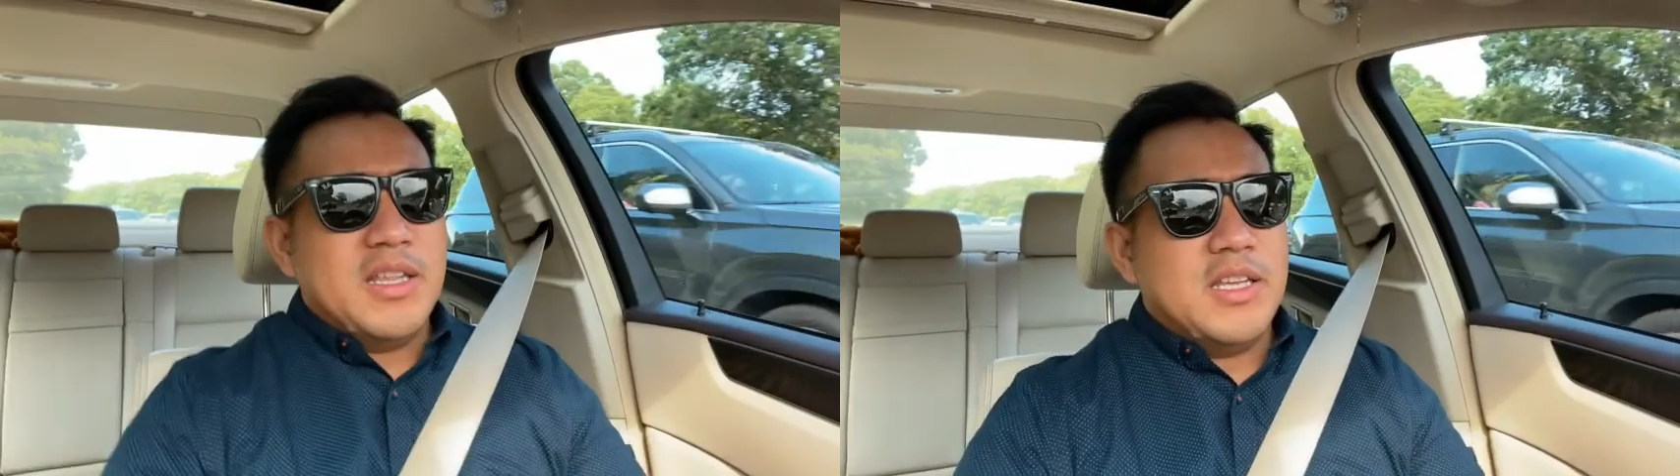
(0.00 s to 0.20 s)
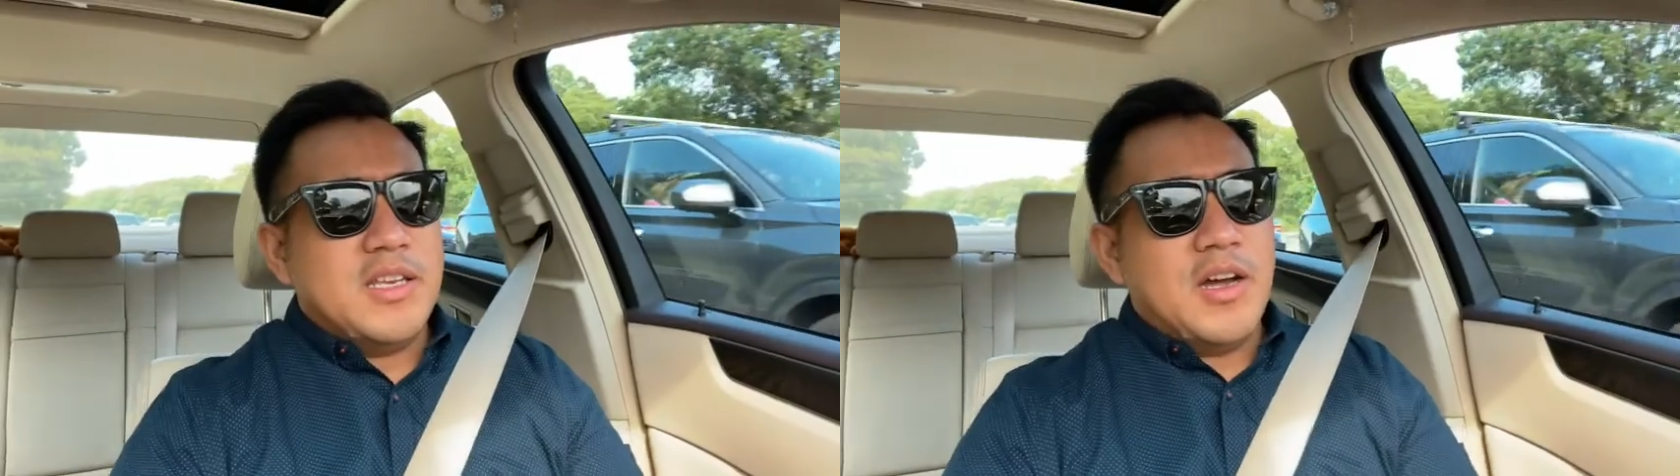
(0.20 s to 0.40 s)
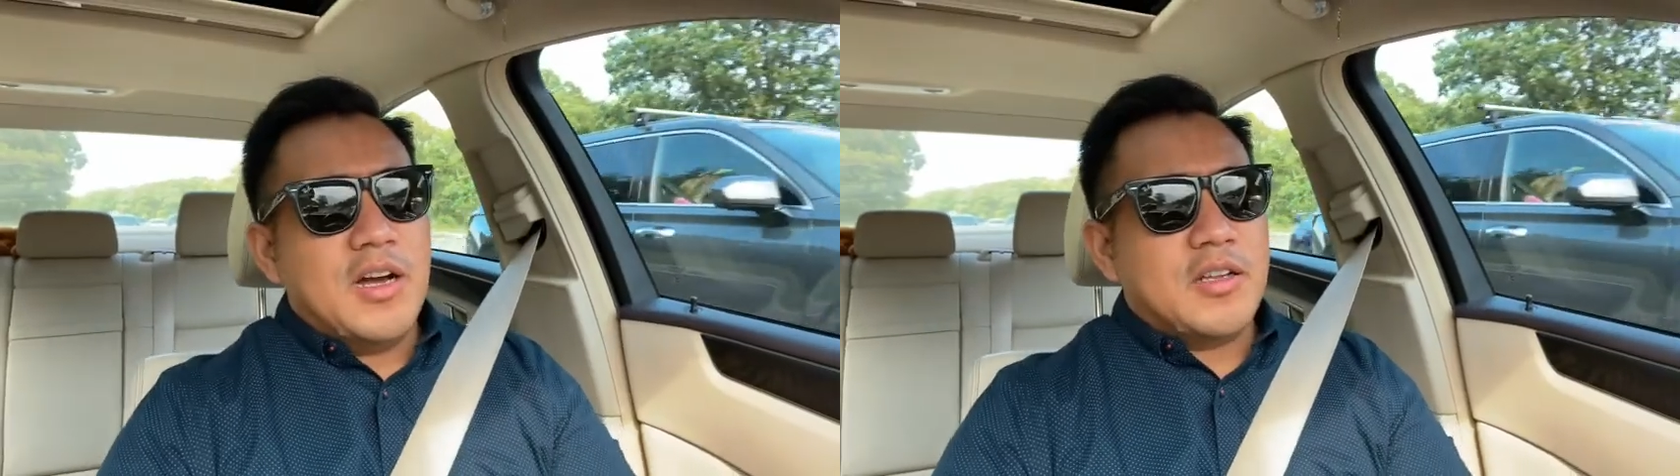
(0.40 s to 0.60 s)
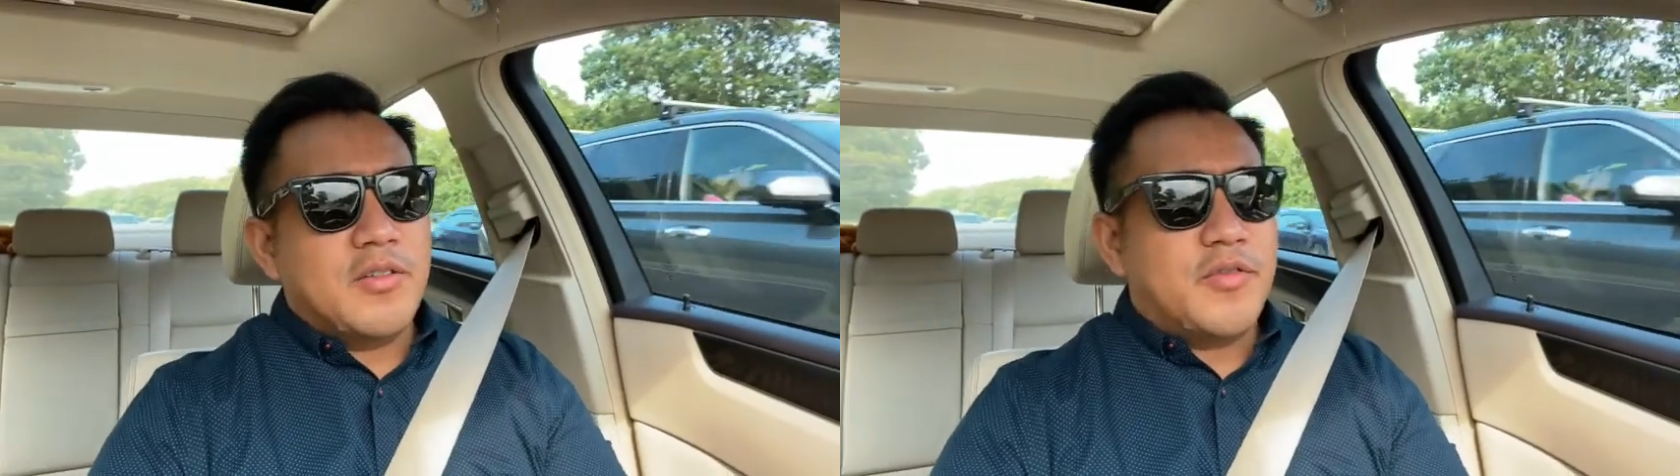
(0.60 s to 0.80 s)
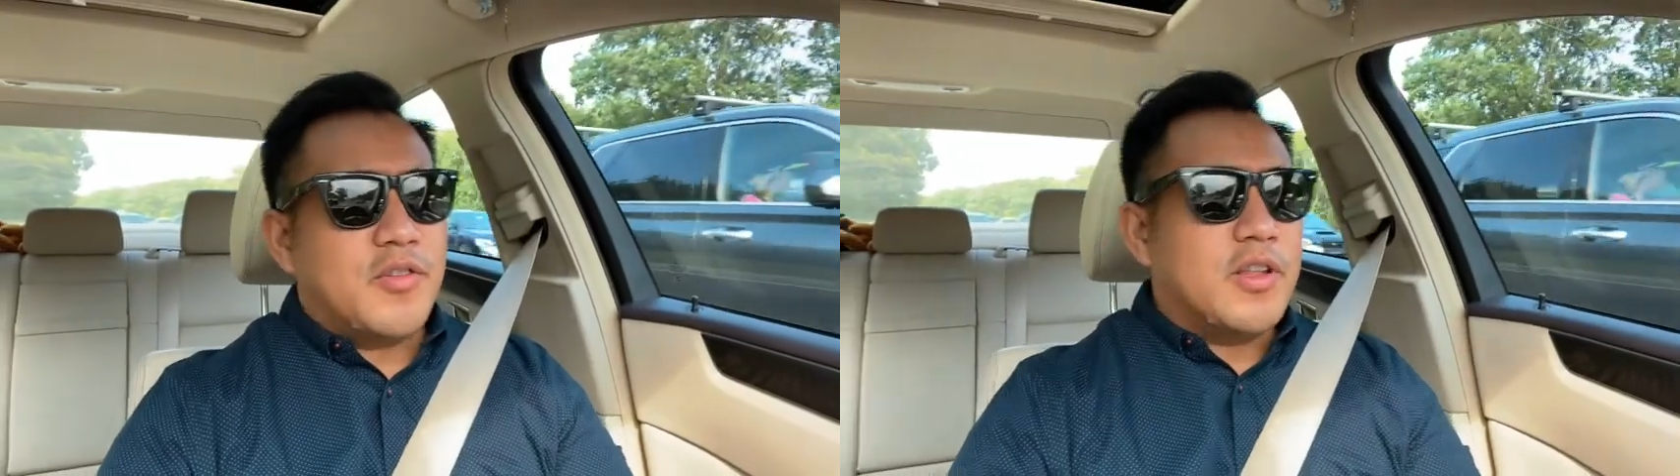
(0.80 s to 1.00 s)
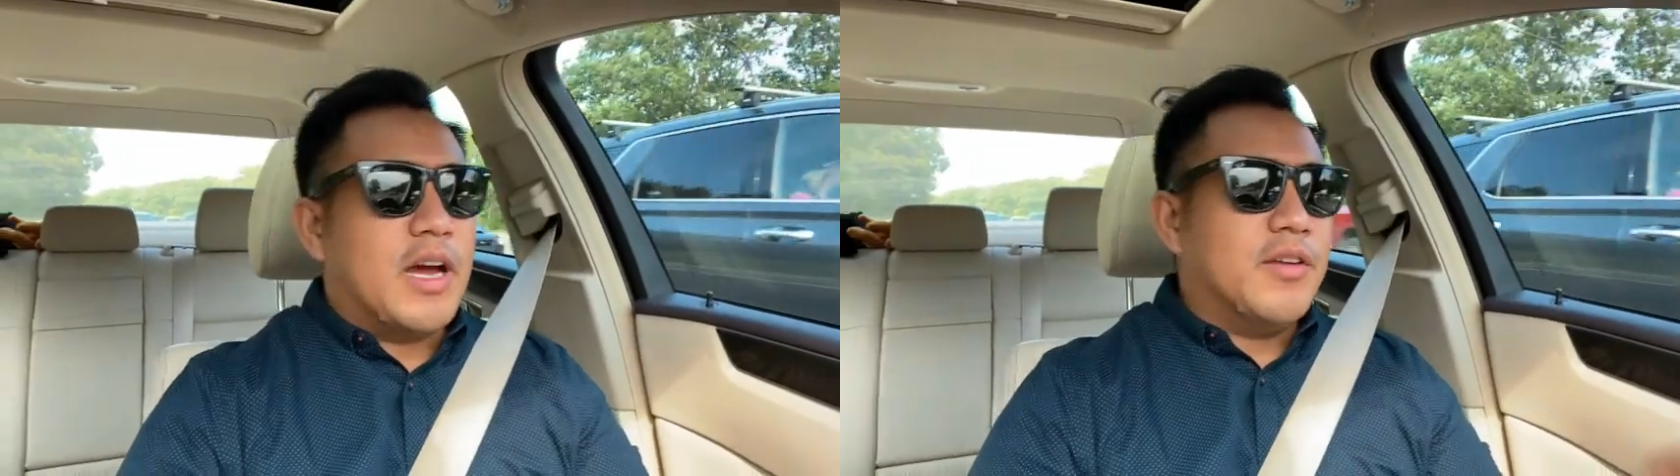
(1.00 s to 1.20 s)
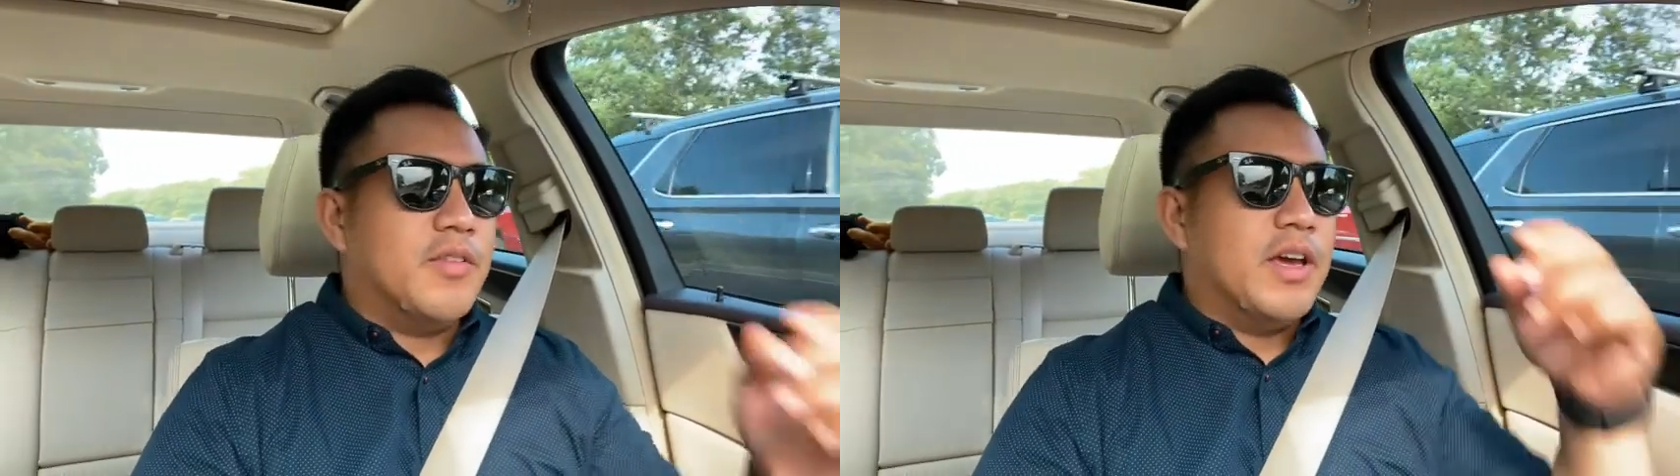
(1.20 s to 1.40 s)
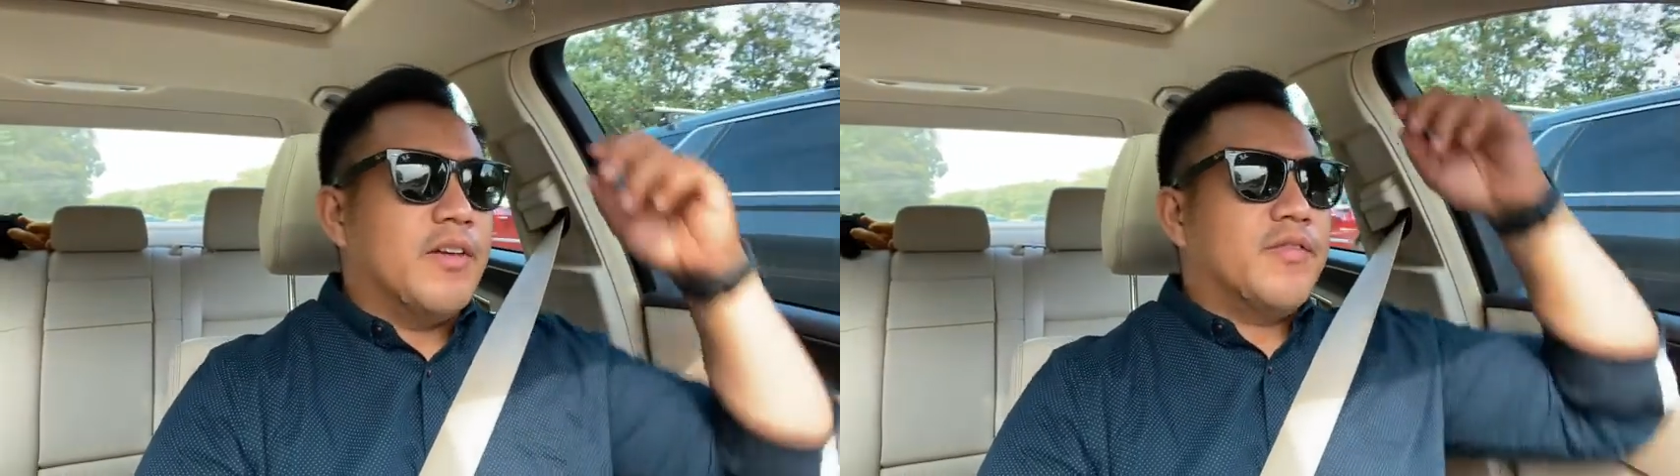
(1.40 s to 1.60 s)
the doctor for the
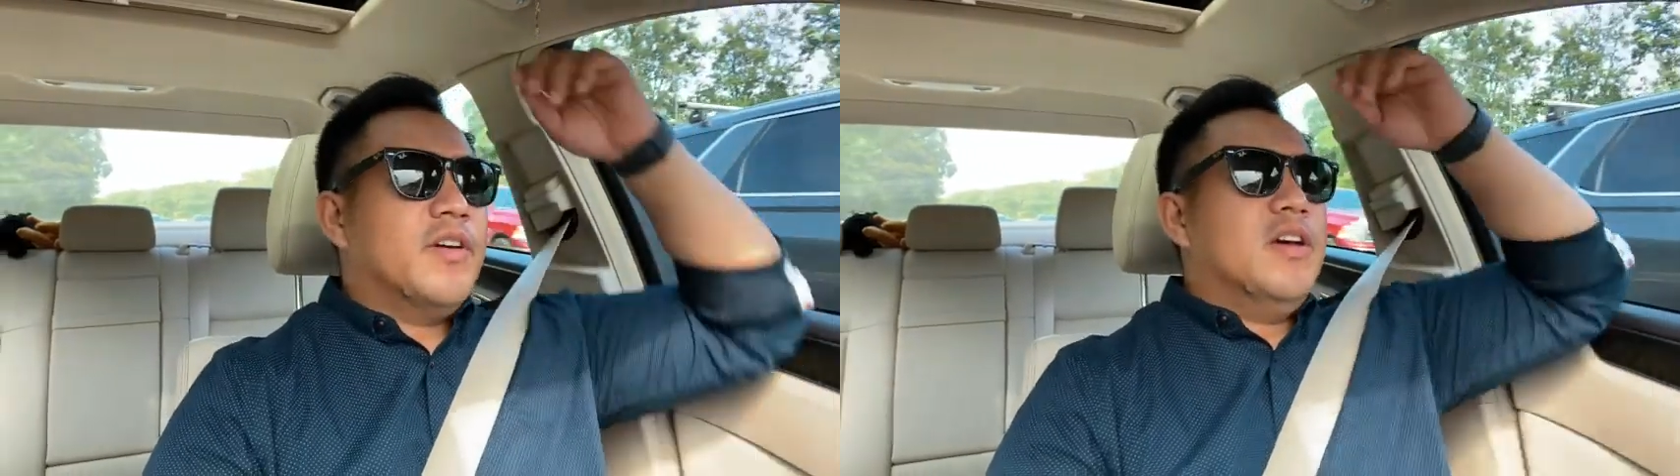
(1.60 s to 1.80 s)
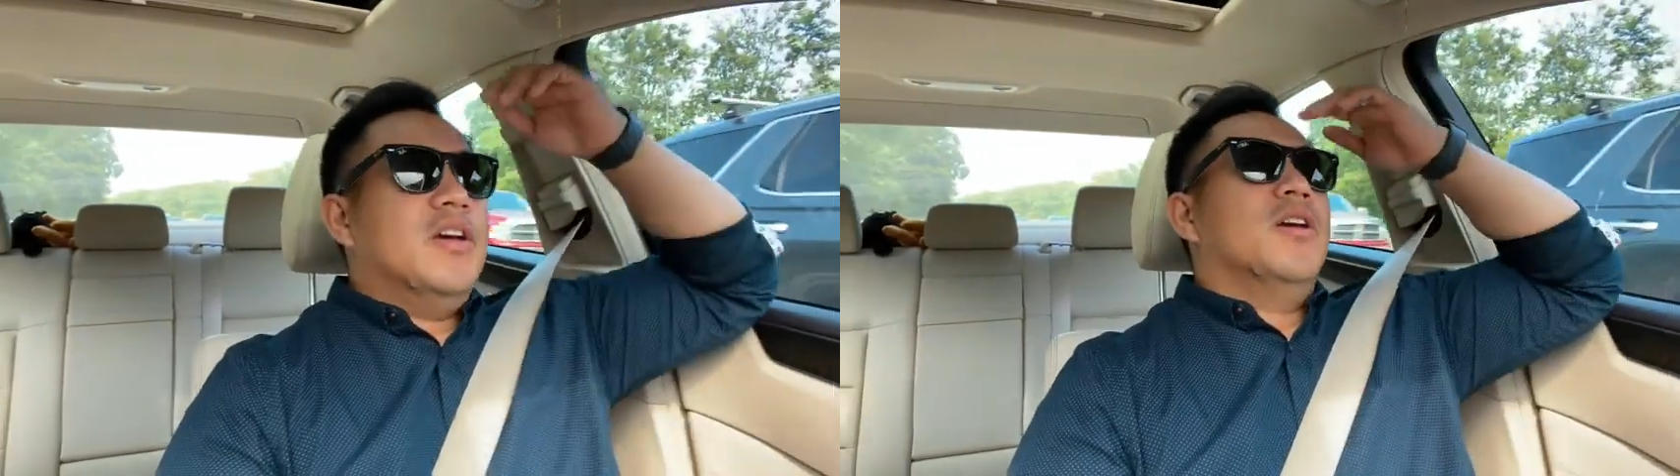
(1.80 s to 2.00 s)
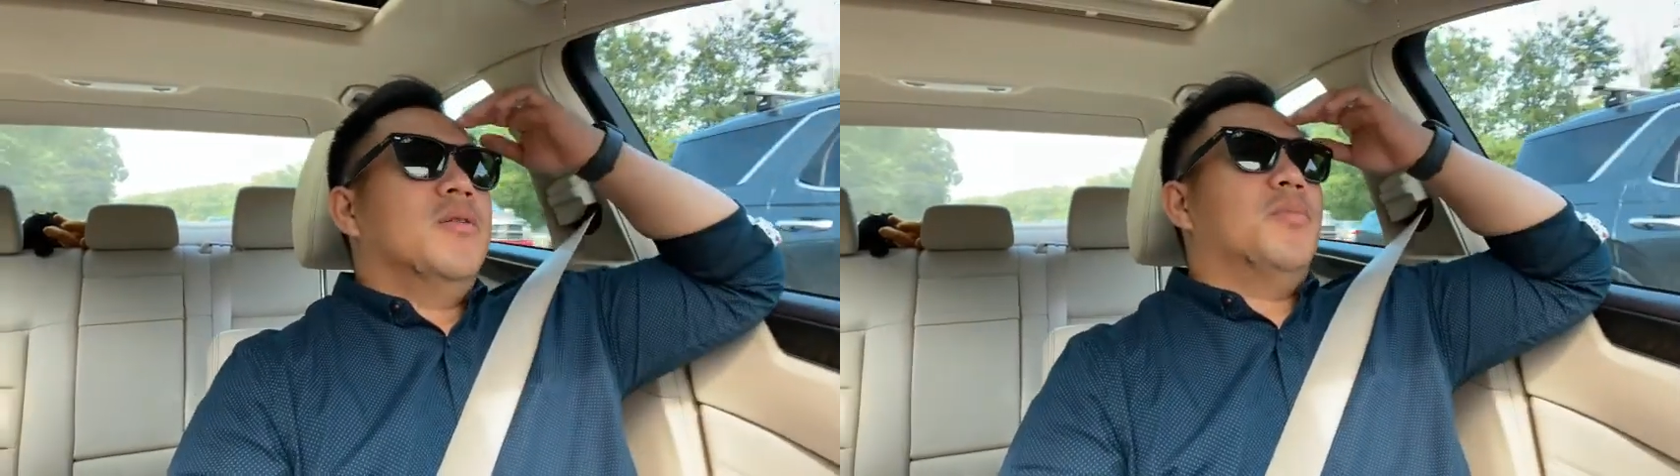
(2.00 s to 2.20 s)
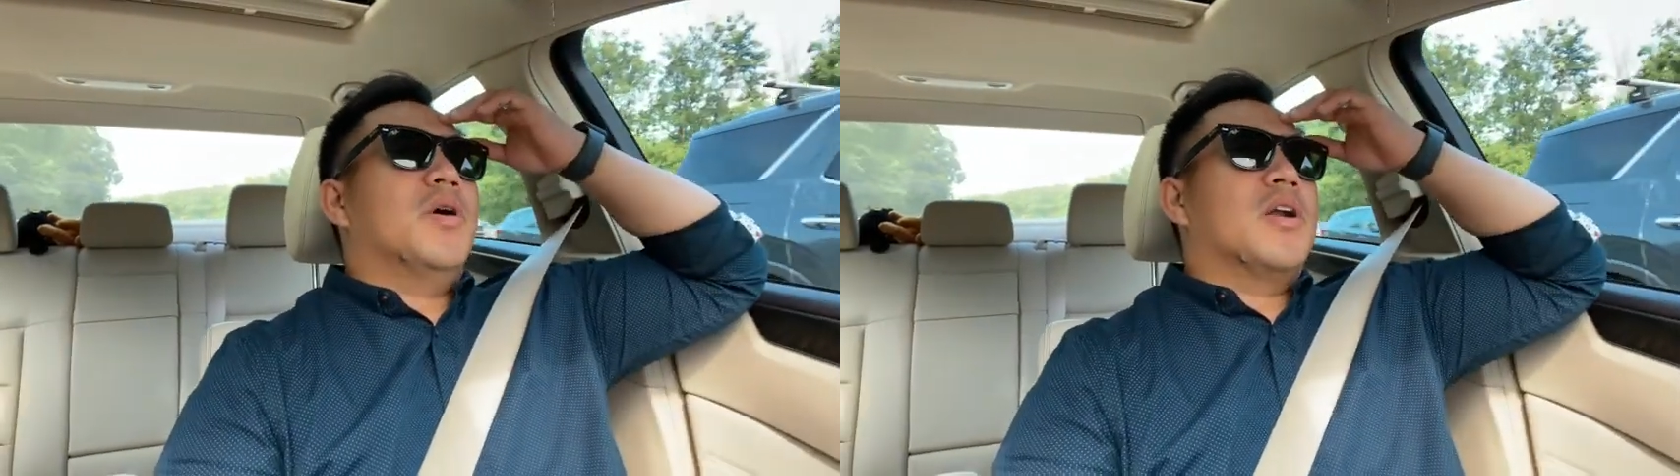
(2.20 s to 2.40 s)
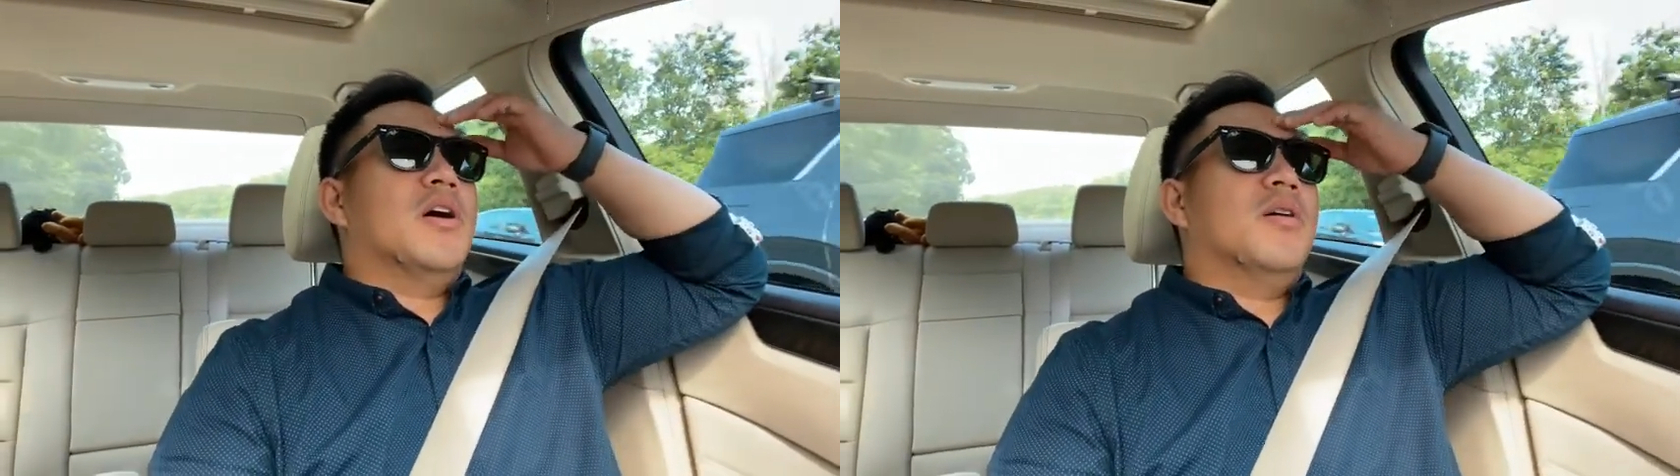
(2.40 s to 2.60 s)
IVF, but